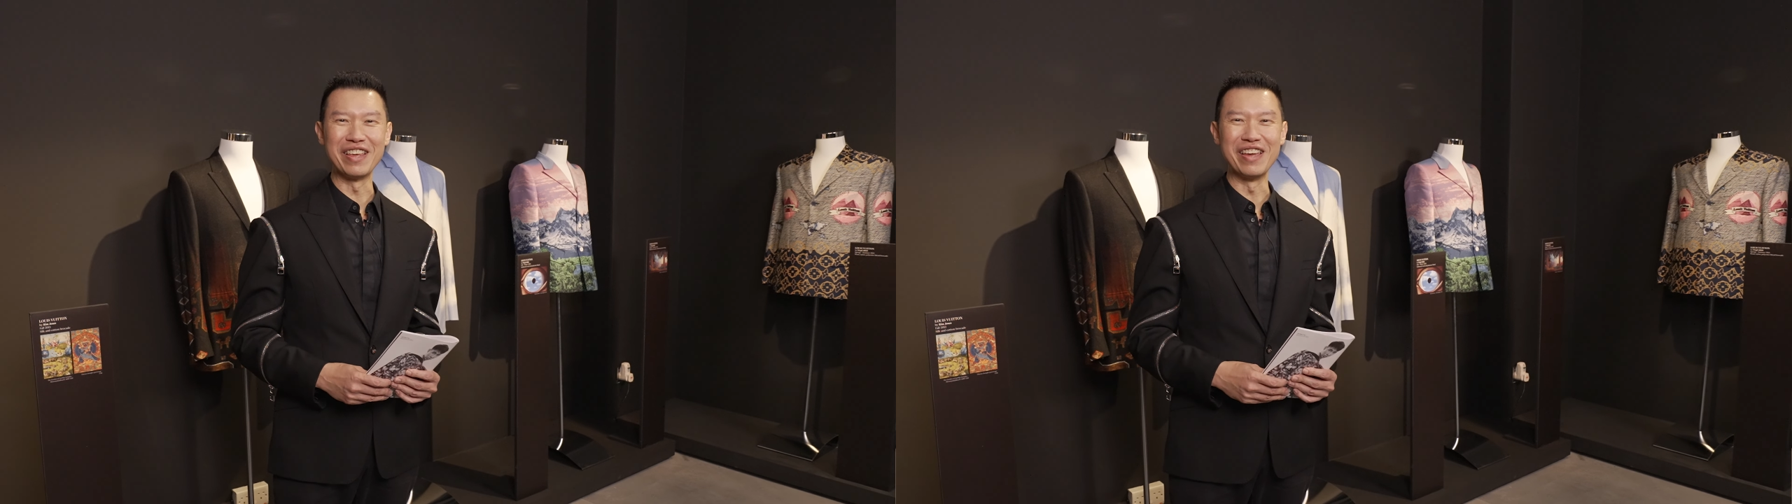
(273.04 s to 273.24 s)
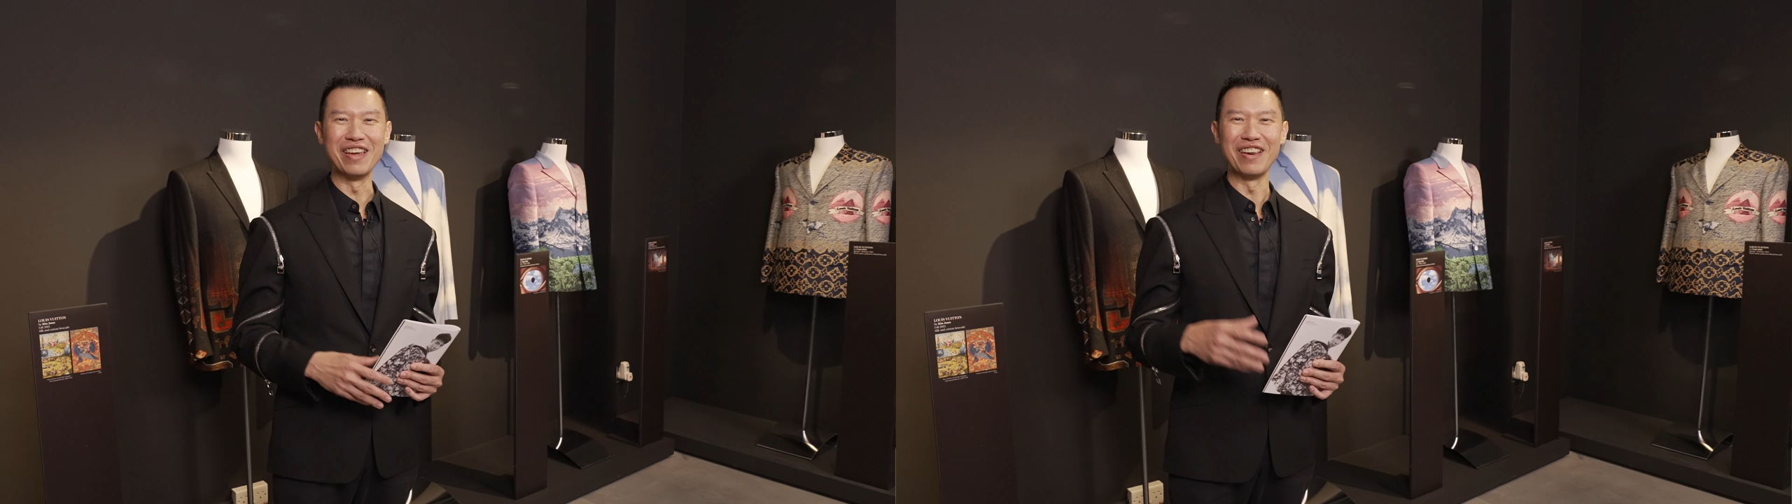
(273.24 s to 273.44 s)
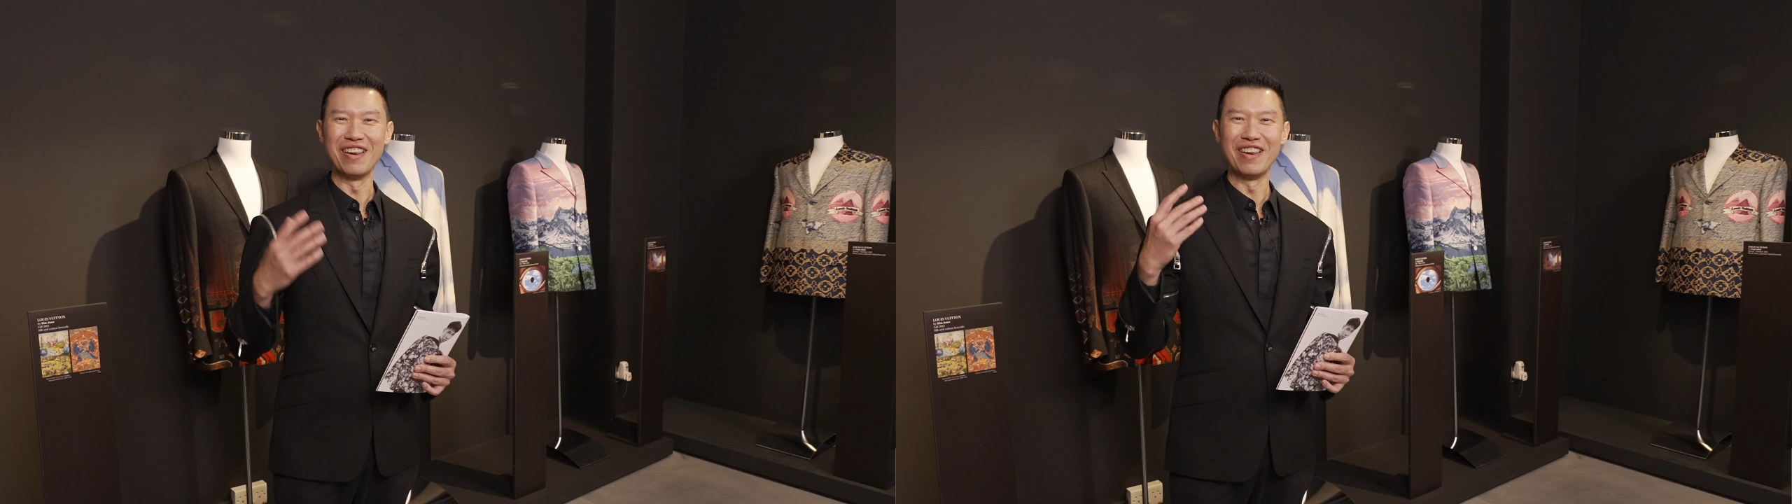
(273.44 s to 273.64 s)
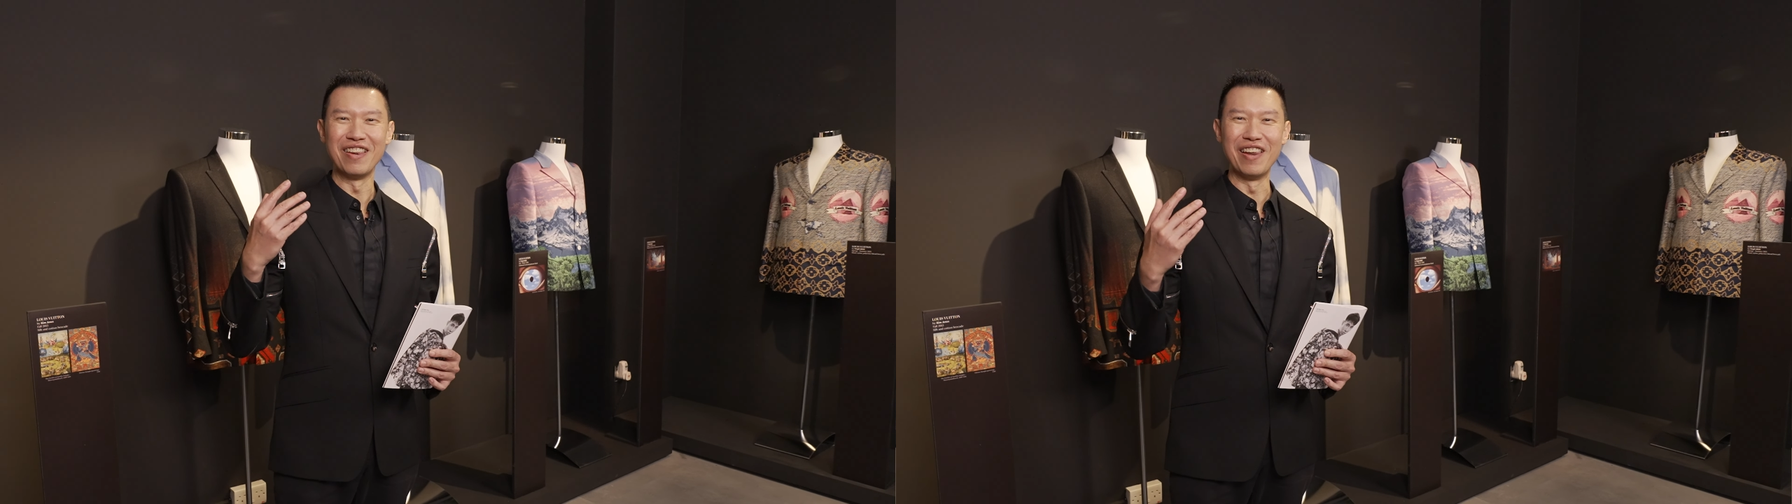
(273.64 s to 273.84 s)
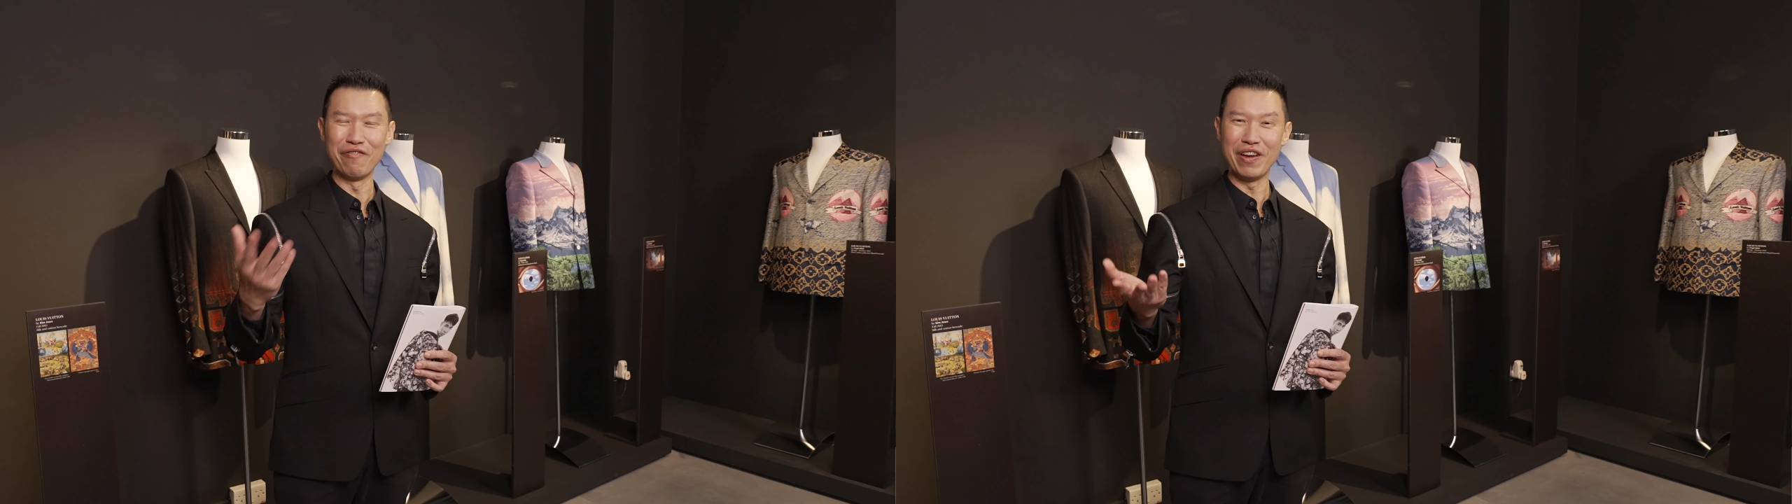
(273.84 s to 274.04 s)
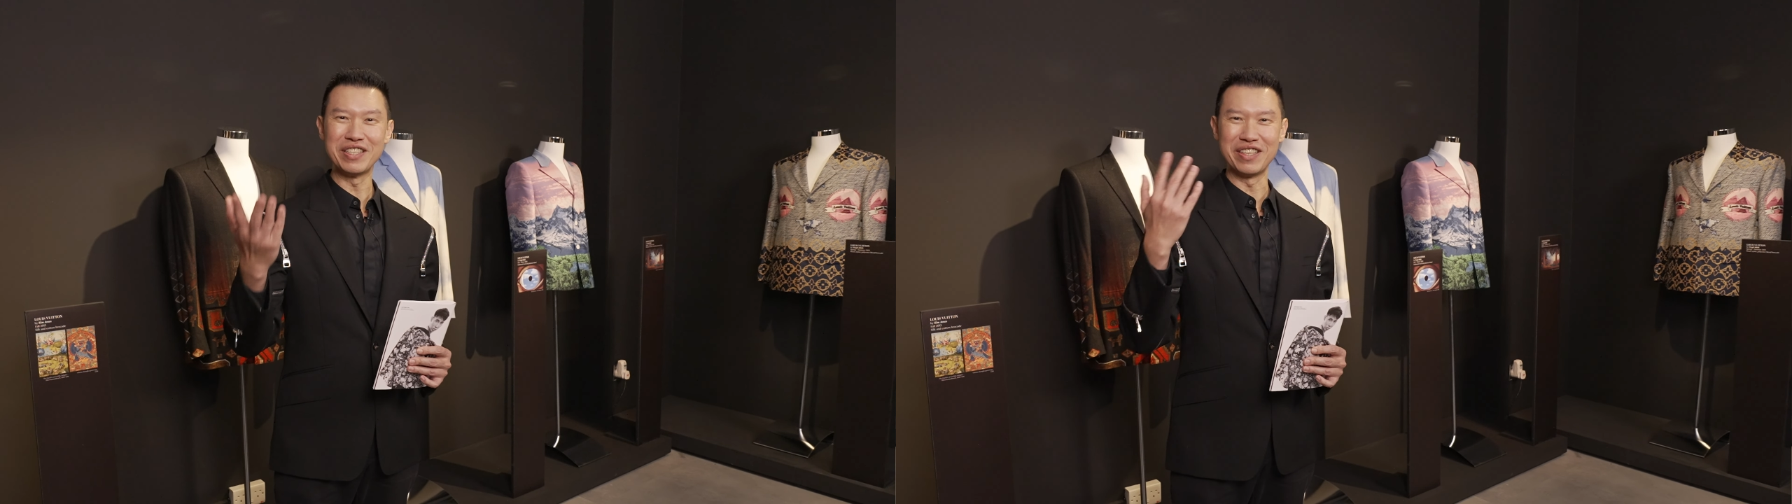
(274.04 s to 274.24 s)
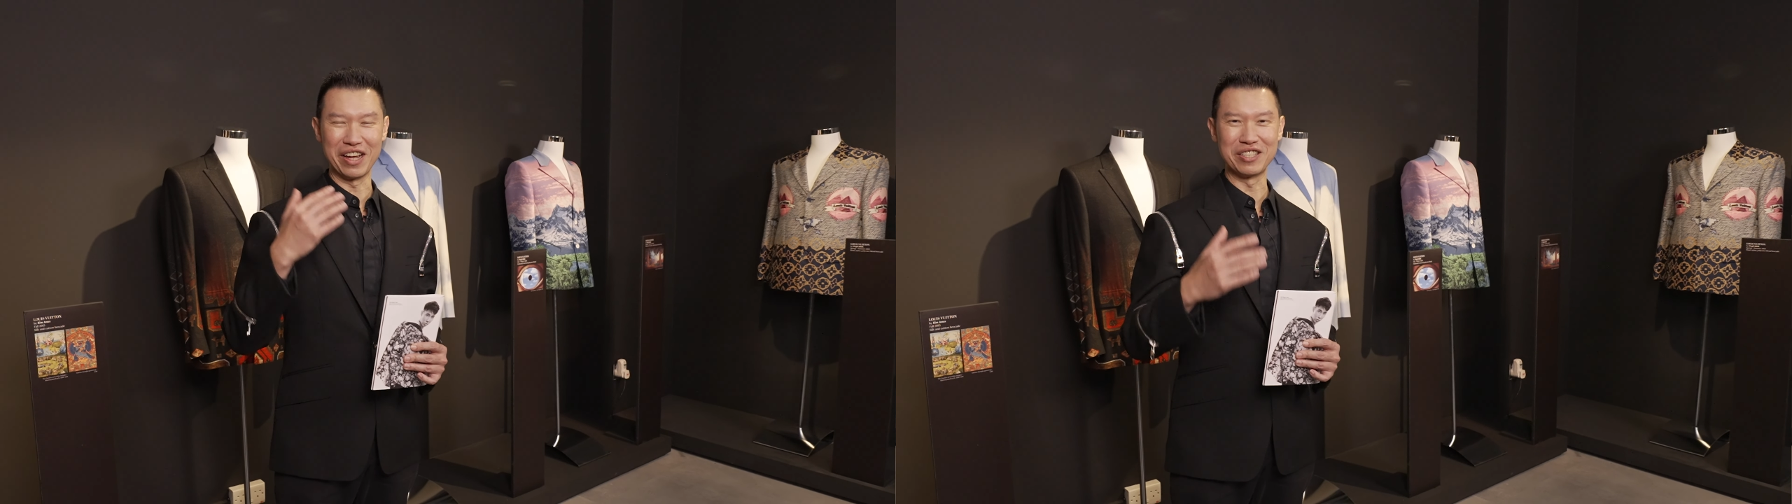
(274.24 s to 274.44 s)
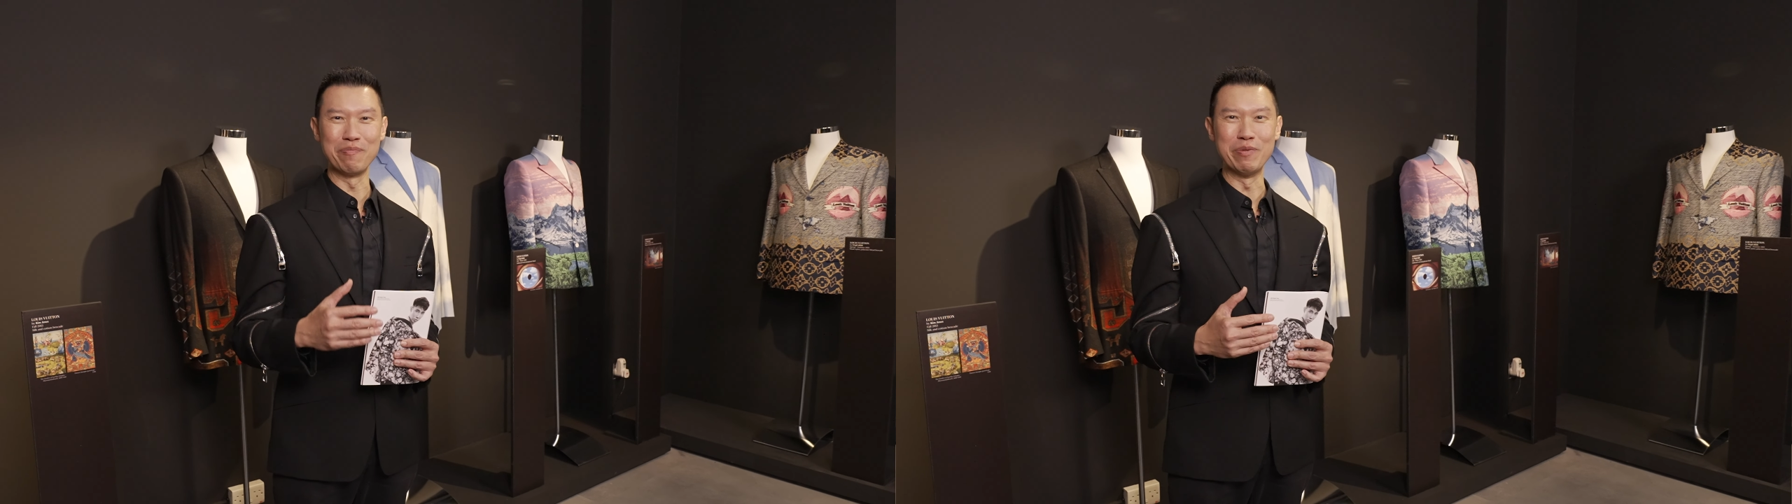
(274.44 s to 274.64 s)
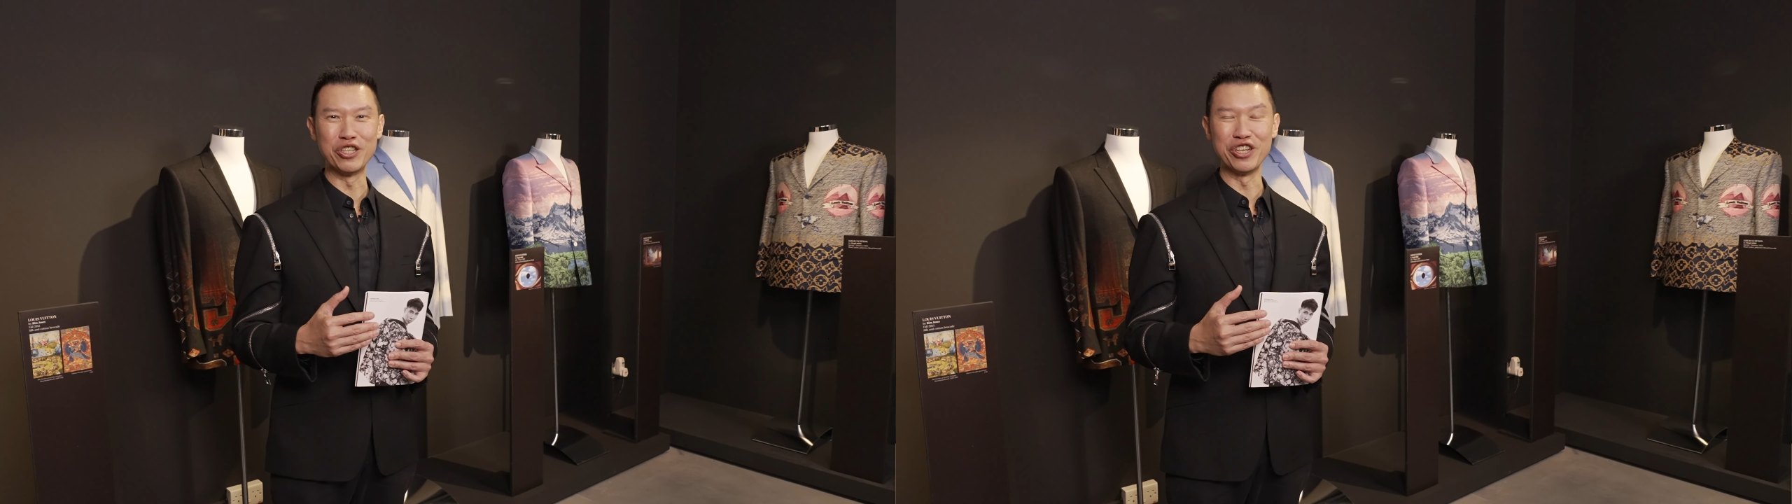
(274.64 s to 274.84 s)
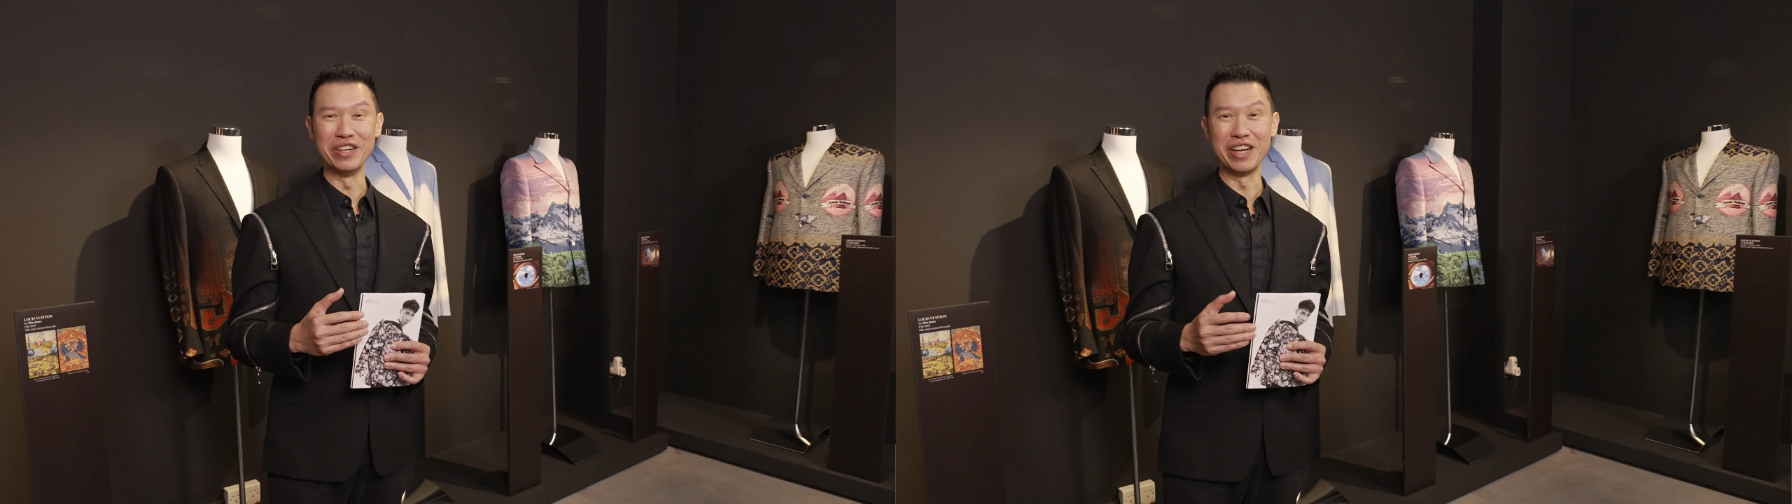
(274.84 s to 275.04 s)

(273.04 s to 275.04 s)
the La Veste Exhibition